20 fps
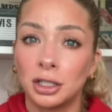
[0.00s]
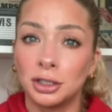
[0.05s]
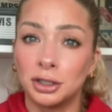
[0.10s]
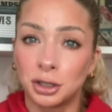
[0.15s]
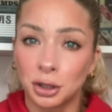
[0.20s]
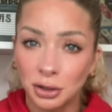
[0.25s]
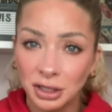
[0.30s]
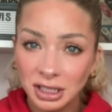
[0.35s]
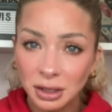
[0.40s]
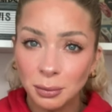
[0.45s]

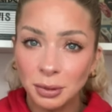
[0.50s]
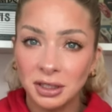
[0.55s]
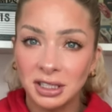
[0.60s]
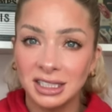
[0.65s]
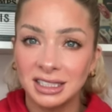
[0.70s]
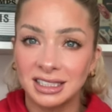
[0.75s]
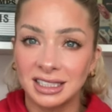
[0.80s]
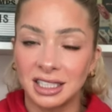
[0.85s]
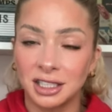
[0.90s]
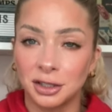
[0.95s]
During the
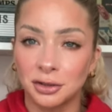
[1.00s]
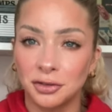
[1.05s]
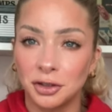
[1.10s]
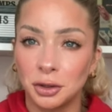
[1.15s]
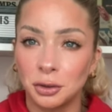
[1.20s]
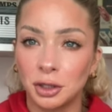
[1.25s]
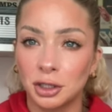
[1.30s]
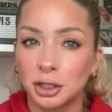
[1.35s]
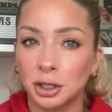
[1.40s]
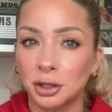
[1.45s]
police
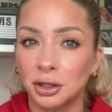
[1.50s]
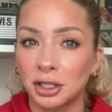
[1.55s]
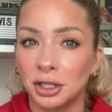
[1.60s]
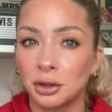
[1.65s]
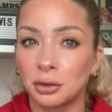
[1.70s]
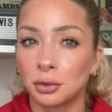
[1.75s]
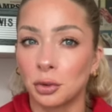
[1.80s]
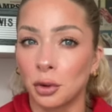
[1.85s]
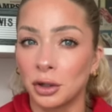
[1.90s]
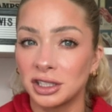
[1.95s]
interview,
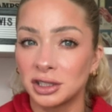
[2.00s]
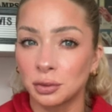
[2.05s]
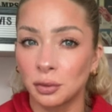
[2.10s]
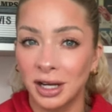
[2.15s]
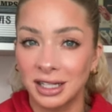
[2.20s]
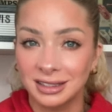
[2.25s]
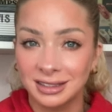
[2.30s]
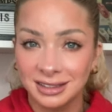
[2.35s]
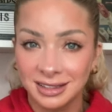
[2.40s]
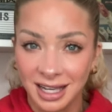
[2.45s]
attorney Royce
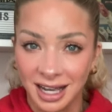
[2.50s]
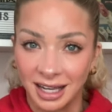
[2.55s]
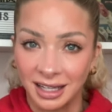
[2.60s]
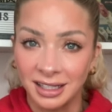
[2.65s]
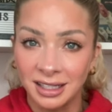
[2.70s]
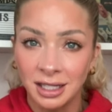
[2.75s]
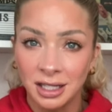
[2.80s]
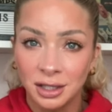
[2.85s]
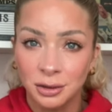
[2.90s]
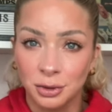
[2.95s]
West
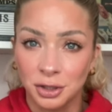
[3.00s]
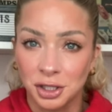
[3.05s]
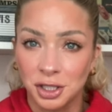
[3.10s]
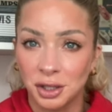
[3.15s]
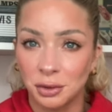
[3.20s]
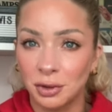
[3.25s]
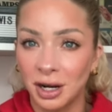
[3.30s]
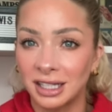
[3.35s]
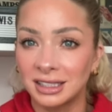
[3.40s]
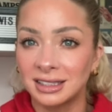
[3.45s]
said
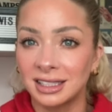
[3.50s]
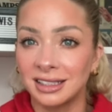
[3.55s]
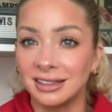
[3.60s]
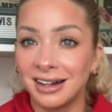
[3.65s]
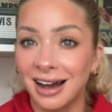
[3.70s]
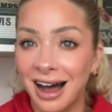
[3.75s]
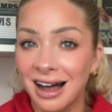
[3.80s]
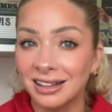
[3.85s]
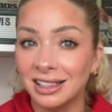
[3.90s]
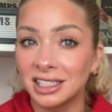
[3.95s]
Rashee Rice
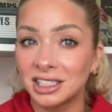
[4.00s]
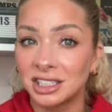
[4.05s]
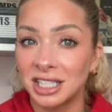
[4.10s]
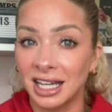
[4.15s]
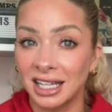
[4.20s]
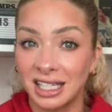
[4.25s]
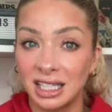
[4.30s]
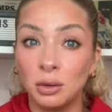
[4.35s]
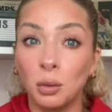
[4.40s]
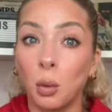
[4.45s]
acknowledged
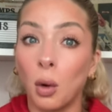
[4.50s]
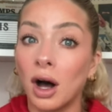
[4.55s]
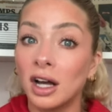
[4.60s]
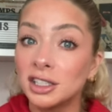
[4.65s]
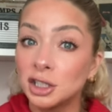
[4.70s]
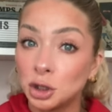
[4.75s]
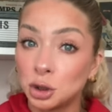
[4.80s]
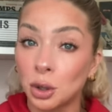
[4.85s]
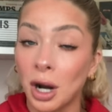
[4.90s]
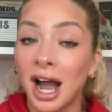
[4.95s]
that he
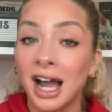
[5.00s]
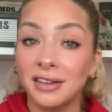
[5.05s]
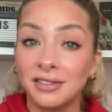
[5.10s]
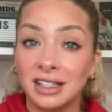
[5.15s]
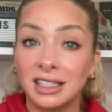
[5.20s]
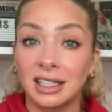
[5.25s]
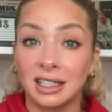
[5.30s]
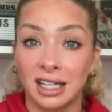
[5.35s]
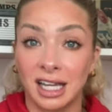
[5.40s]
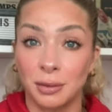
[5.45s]
was
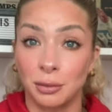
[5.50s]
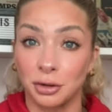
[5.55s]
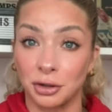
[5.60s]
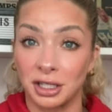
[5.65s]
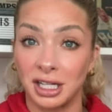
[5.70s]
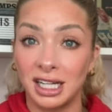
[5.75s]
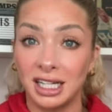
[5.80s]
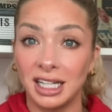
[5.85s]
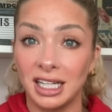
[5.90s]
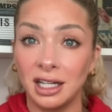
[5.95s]
driving the
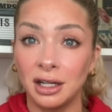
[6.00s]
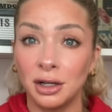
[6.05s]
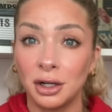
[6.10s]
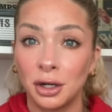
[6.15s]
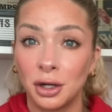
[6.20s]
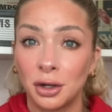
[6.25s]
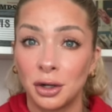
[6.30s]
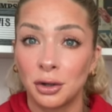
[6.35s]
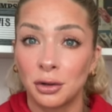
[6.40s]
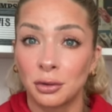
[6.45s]
Lamborghini.
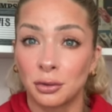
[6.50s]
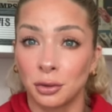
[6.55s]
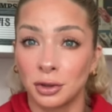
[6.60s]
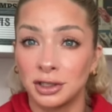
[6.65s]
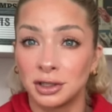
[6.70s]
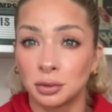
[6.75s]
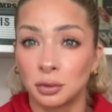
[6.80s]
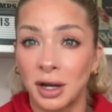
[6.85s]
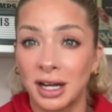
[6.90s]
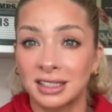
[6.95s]

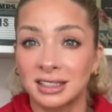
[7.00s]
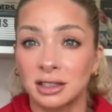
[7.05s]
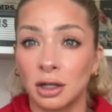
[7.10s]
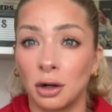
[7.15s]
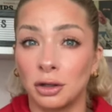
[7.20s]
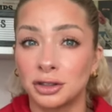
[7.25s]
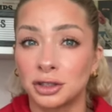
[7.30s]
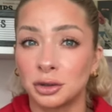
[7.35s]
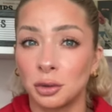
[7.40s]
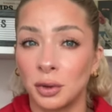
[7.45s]
Royce West
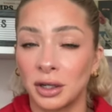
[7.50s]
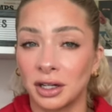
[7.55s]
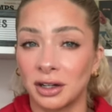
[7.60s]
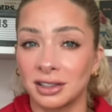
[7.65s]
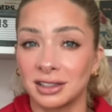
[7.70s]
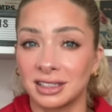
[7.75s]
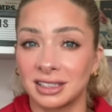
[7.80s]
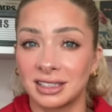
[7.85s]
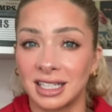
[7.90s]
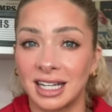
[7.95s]
also went
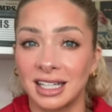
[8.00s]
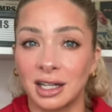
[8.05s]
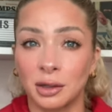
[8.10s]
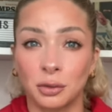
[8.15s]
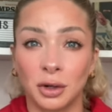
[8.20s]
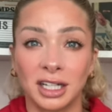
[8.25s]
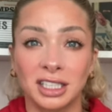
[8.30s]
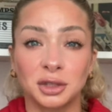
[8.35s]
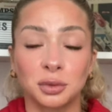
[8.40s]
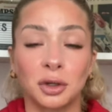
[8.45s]
on to say that
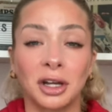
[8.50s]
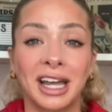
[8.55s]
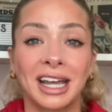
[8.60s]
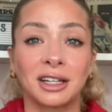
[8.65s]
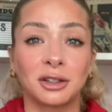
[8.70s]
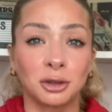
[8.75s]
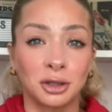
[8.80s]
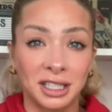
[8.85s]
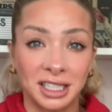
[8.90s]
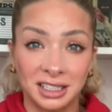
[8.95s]
Rice will
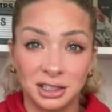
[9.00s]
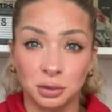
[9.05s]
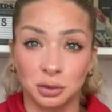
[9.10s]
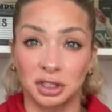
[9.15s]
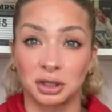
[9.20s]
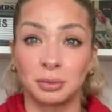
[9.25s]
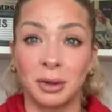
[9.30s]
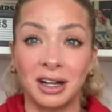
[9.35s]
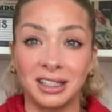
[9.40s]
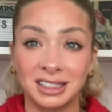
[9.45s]
handle his
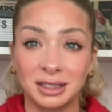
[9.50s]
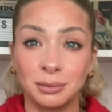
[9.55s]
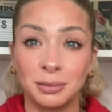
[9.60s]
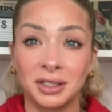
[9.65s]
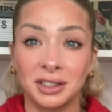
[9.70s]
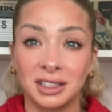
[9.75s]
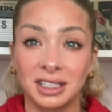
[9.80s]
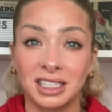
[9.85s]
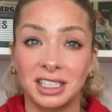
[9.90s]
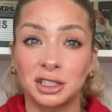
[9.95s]

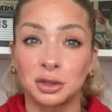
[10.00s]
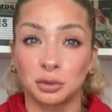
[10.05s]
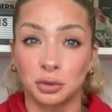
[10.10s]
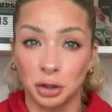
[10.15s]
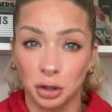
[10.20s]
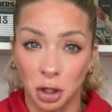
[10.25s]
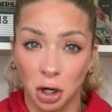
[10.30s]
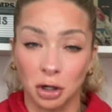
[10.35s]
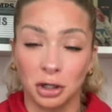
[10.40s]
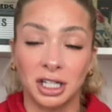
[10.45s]
responsibilities
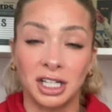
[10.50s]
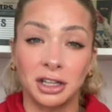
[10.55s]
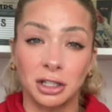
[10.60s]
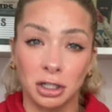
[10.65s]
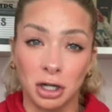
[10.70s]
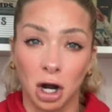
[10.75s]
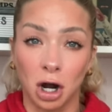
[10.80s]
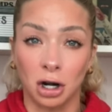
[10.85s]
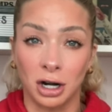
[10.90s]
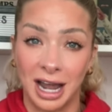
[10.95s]
regarding the
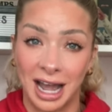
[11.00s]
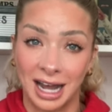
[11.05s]
car